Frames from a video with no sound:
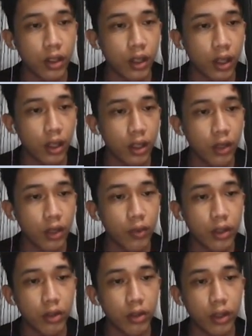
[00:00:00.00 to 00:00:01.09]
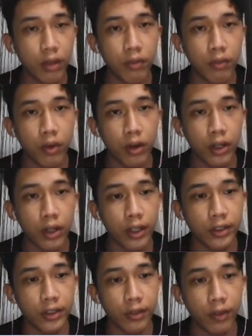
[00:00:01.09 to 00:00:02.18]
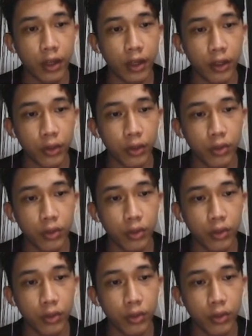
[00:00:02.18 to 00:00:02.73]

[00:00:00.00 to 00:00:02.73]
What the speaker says: and then we're looking for the extreme value.